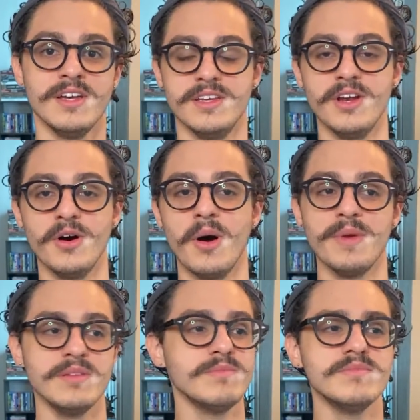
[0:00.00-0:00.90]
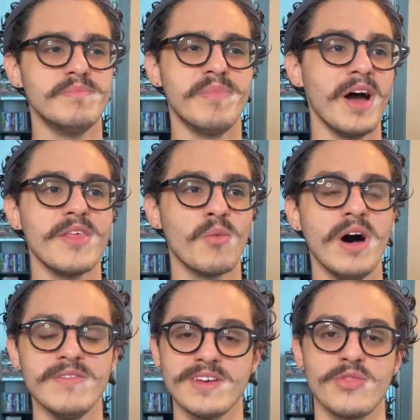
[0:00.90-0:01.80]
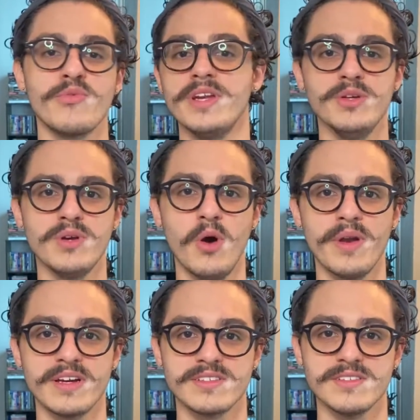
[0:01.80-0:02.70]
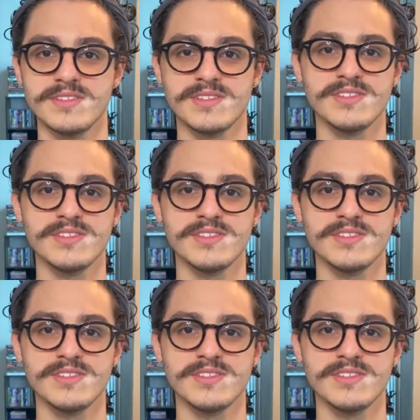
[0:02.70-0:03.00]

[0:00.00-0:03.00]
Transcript: I mean, by then we'll have like 3 new codexes.